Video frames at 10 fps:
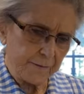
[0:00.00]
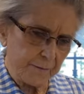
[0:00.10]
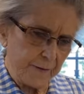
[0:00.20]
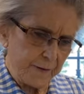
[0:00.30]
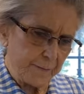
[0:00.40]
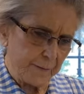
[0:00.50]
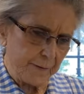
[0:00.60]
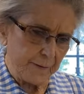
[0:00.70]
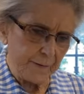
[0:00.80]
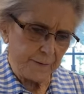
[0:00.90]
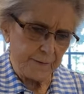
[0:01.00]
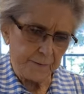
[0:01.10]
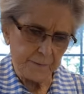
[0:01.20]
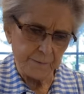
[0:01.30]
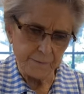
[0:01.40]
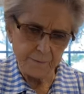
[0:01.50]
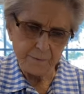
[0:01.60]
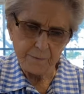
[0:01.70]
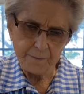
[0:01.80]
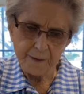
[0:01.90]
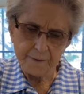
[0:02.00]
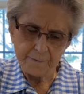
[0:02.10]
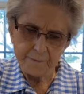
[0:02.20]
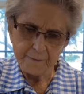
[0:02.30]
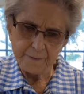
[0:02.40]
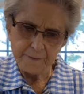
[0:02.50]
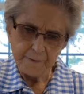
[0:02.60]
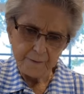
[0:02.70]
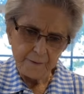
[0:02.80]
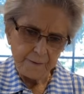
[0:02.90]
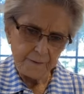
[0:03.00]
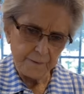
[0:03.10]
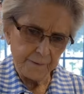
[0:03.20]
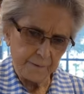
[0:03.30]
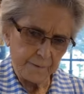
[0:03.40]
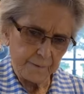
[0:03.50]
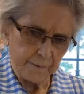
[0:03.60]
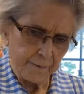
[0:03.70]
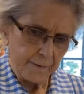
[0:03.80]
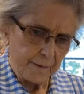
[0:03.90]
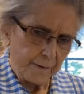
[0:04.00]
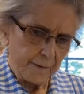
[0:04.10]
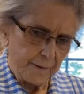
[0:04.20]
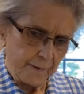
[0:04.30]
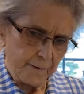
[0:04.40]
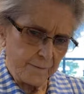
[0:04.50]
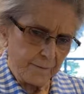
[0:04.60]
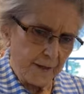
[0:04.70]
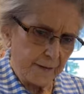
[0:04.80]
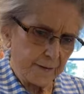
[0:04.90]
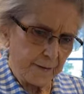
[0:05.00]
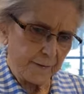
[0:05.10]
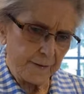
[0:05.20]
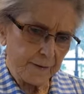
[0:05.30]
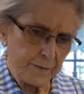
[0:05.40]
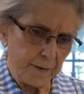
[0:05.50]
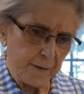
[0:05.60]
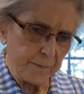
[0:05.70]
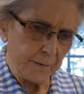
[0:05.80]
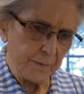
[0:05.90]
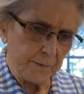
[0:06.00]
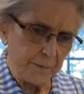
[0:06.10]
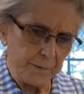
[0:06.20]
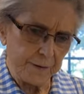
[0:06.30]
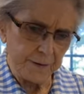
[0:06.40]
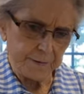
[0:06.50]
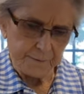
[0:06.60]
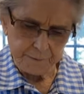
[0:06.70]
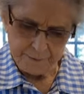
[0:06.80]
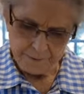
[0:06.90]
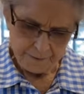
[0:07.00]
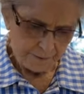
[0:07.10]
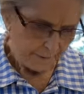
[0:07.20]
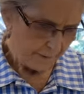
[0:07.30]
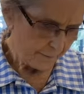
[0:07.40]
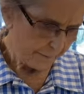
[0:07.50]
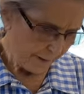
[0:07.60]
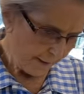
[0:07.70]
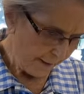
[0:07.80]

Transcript: freeze pretty good too if you want to make them. Uh, in fact, that's what I'm going to do with this one. I'm, I